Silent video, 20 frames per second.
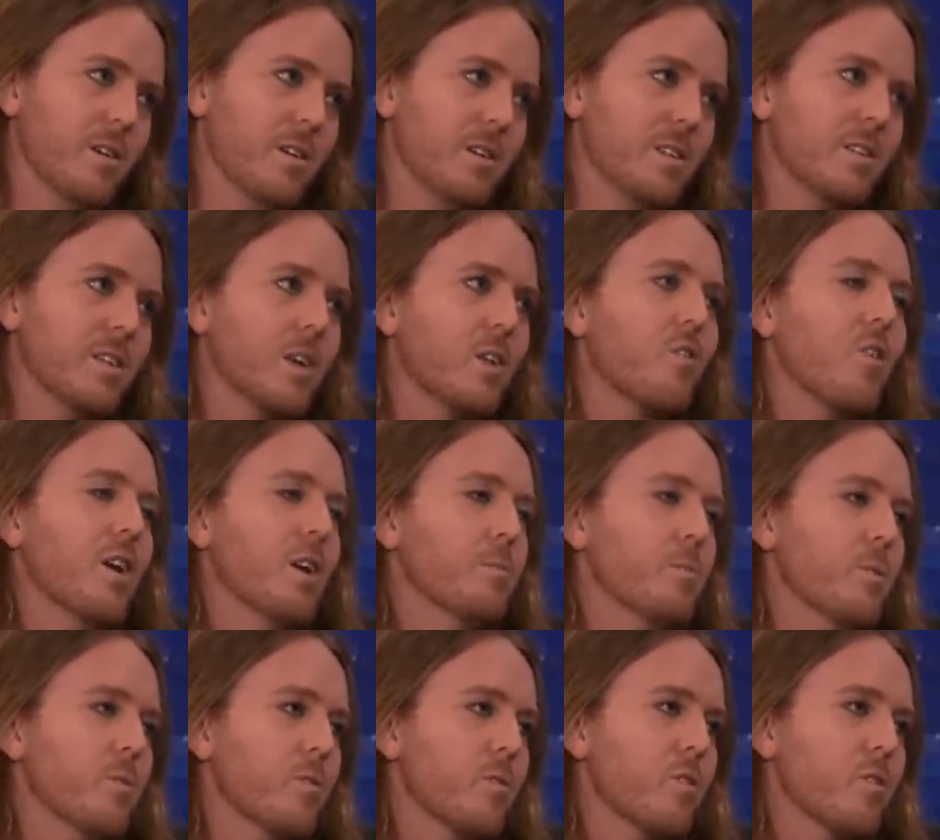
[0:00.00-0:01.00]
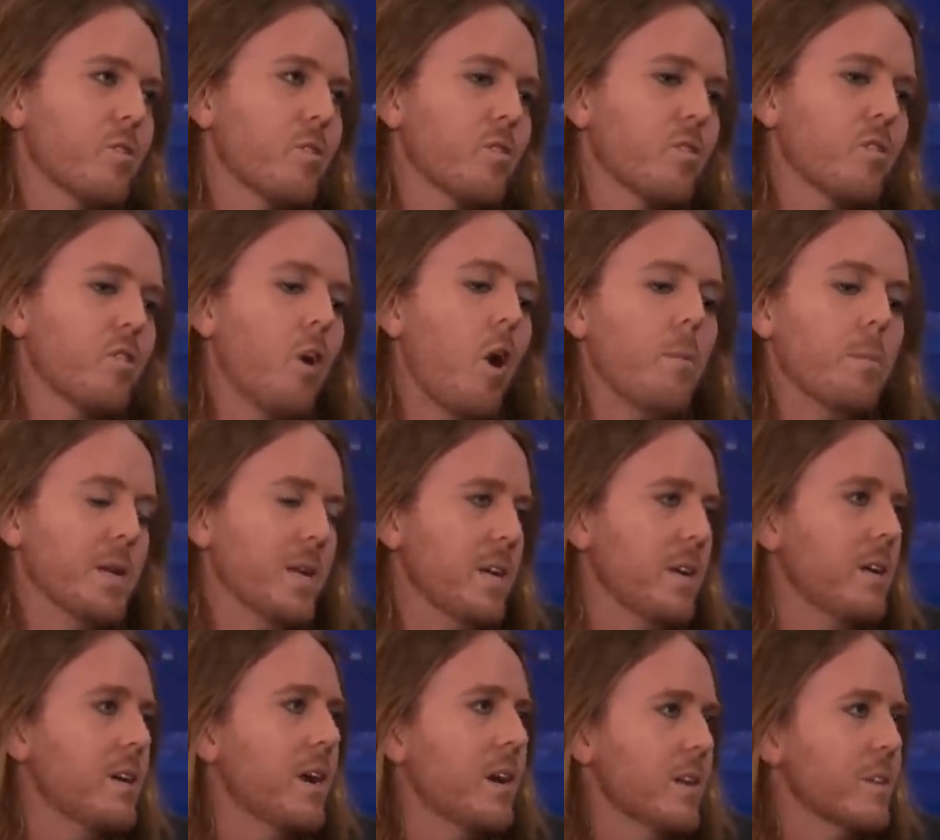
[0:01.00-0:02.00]
It is an incredible
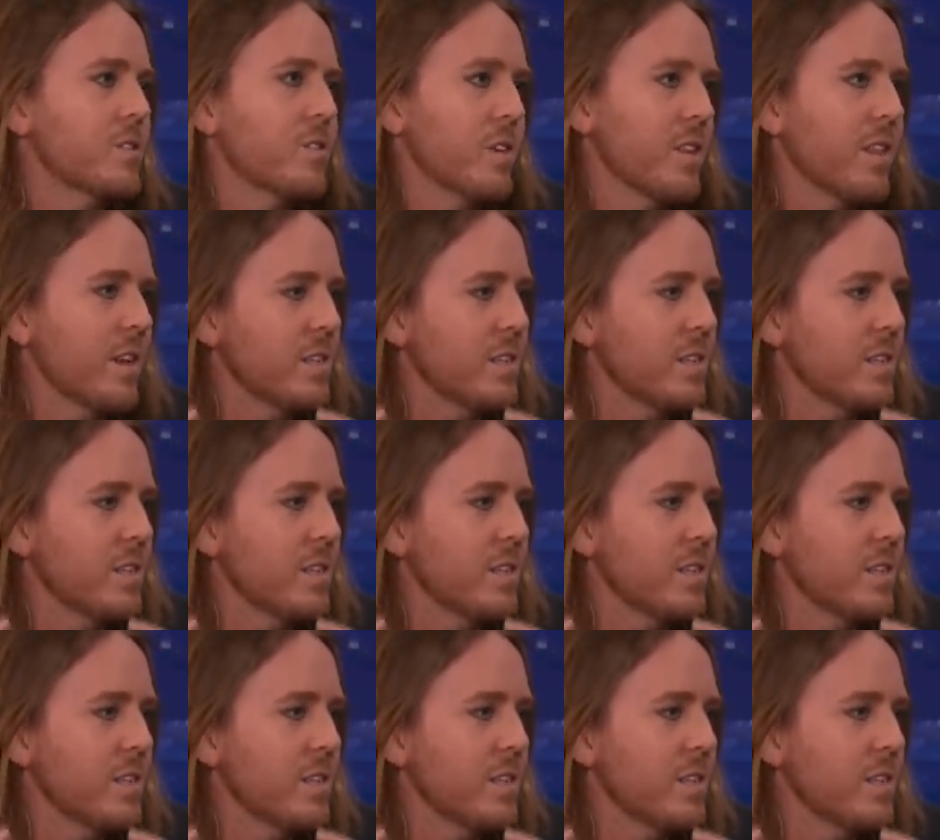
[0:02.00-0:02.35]
comedy country.